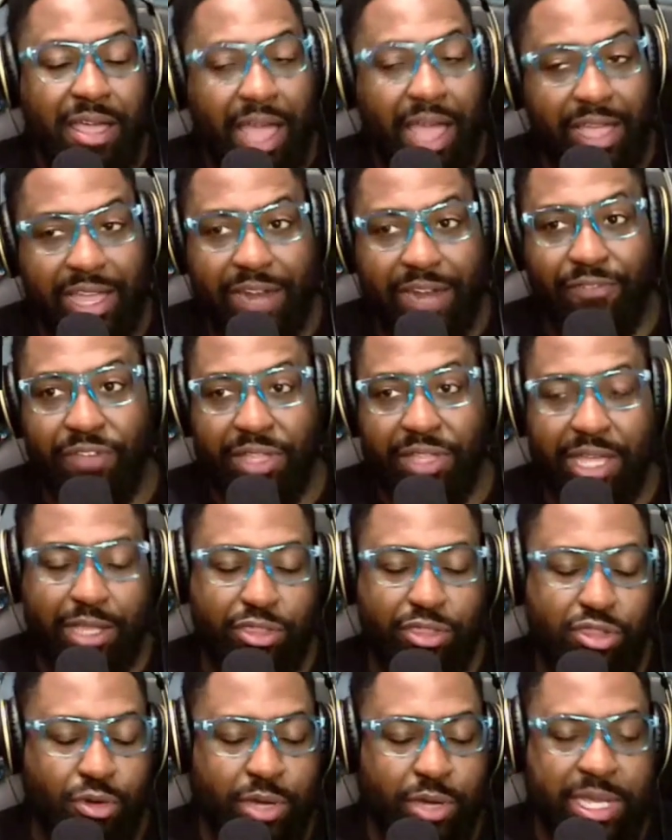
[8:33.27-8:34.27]
I kind of feel like
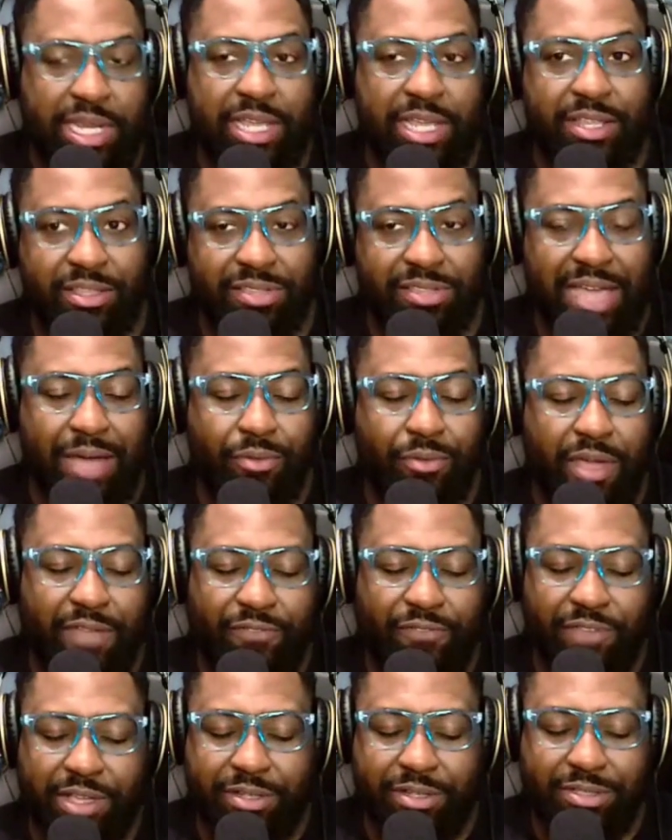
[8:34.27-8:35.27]
throwing it in that way
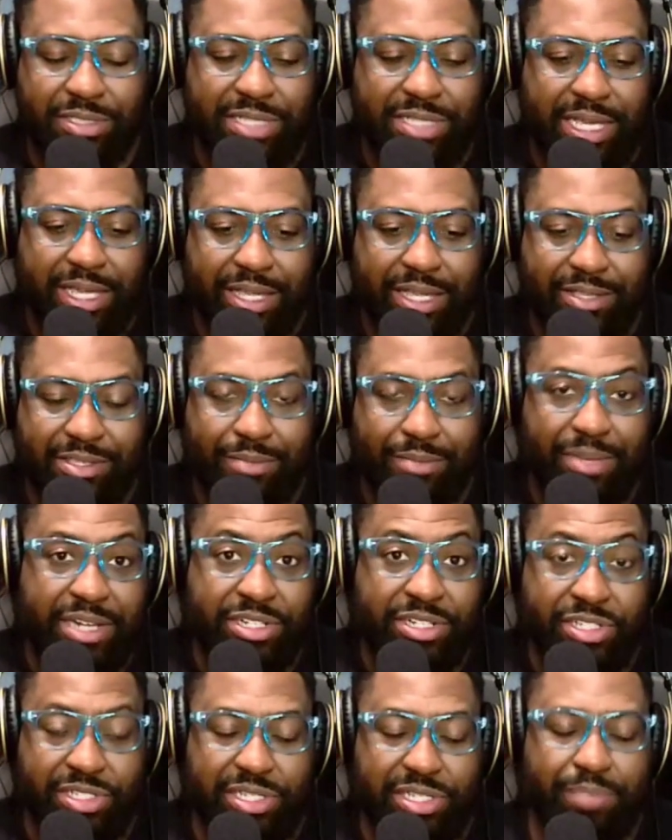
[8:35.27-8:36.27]
feels like it
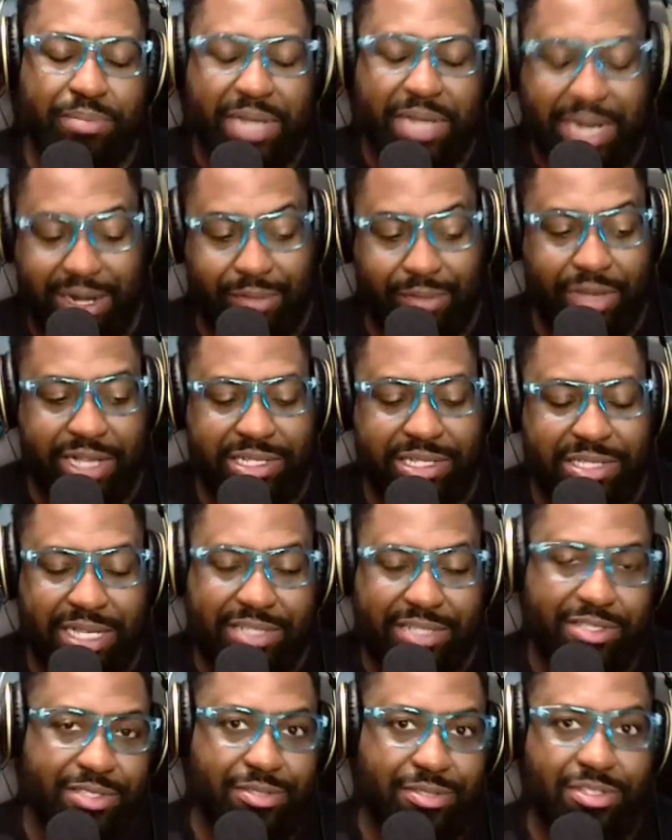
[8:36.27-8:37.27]
diminishes it. But anyways,
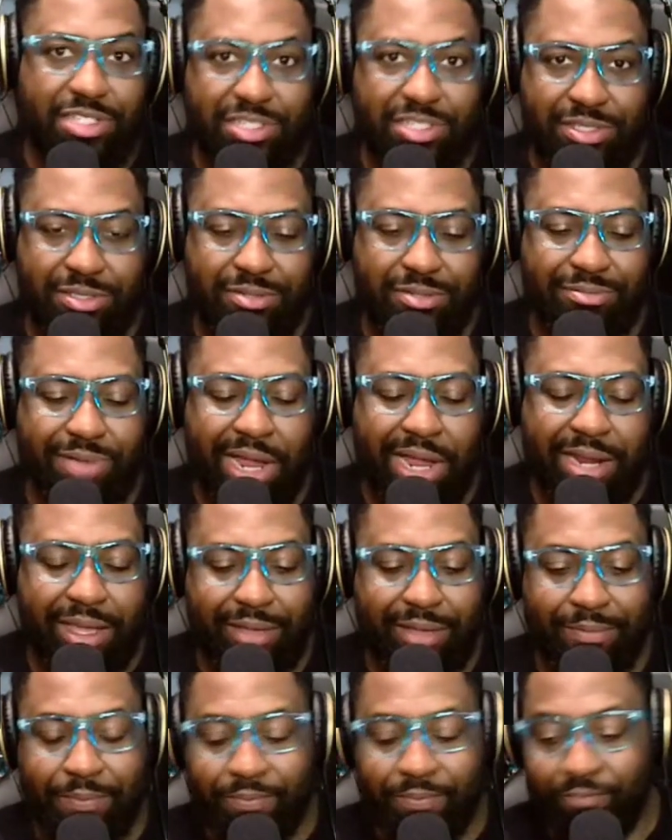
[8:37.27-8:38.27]
that's just the
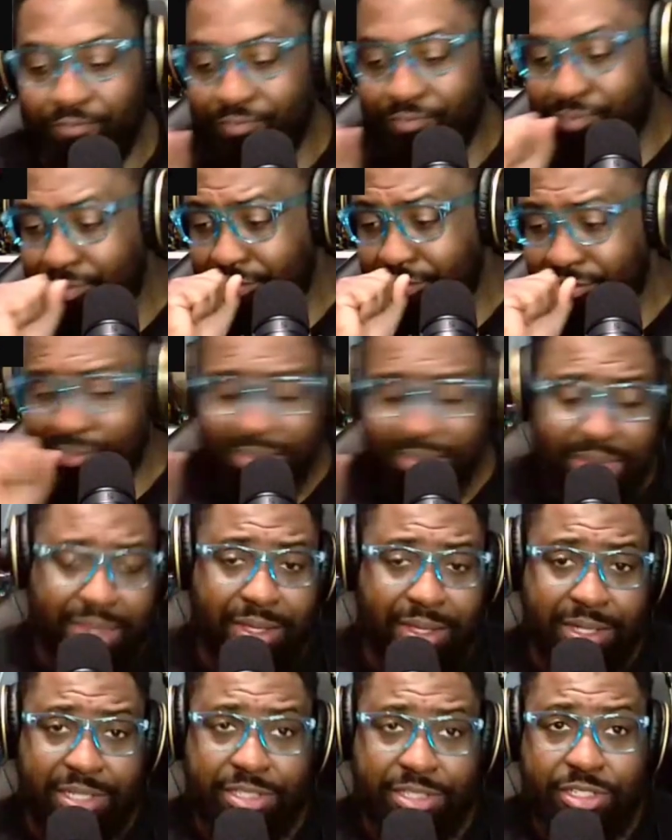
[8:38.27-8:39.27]
writing,
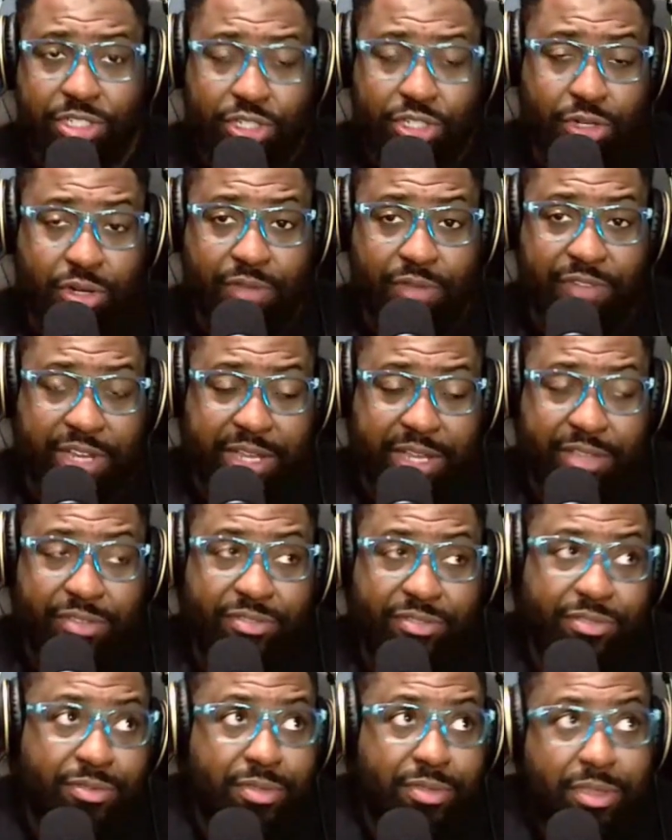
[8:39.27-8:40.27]
because the joke of it
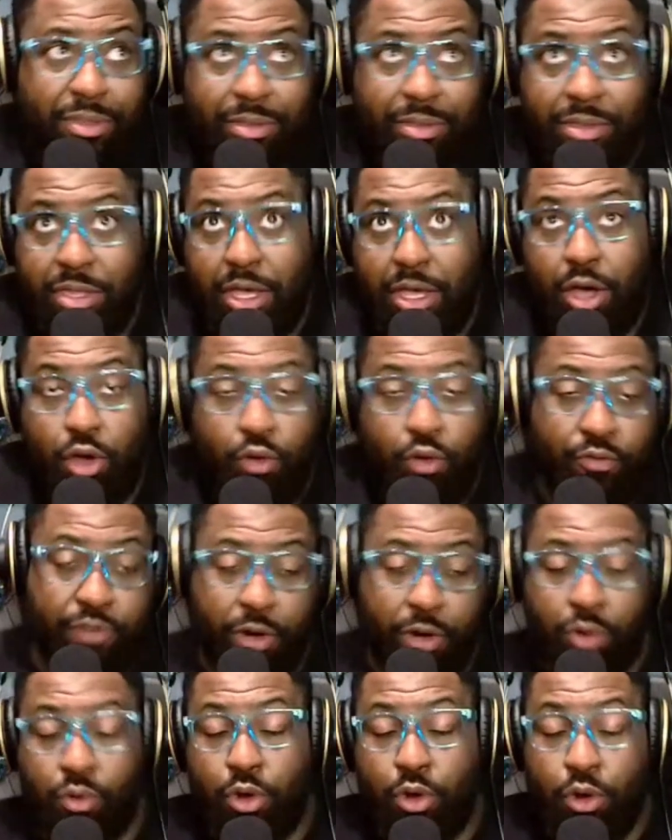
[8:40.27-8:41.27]
is the
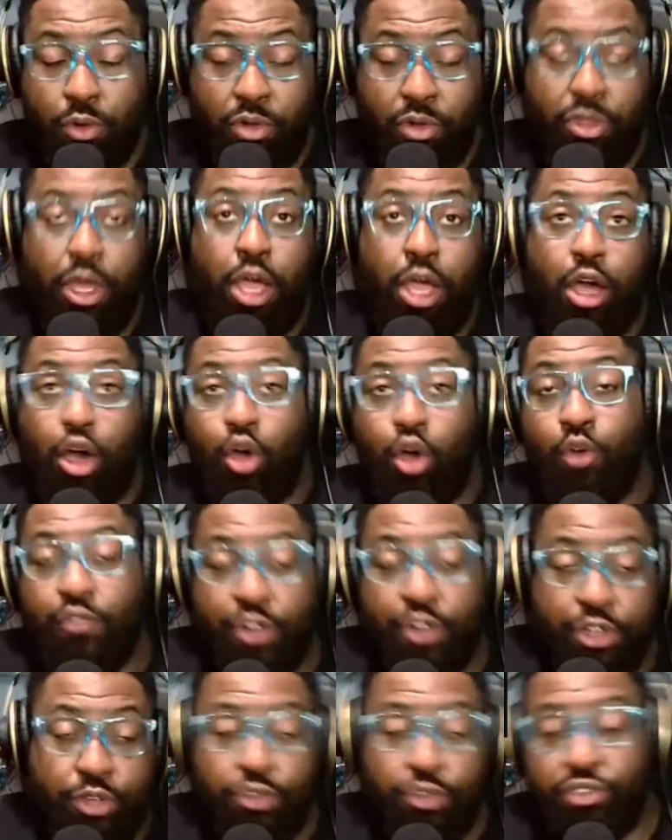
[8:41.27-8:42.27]
quote unquote
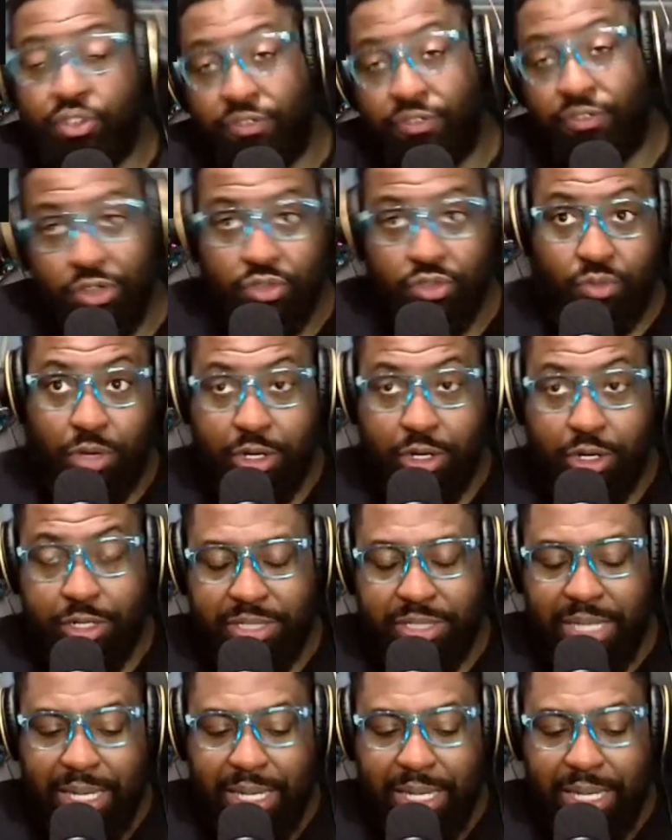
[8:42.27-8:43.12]
overuse of those words.